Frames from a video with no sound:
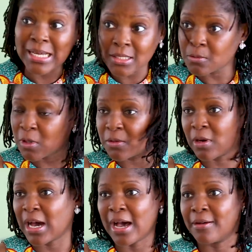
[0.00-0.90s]
doesn't want
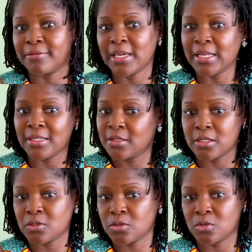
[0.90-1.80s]
to have
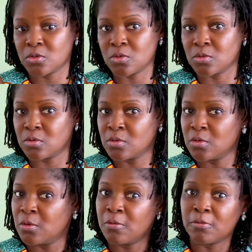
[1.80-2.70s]
anything to do
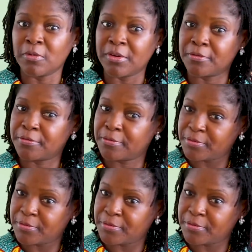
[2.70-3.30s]
with,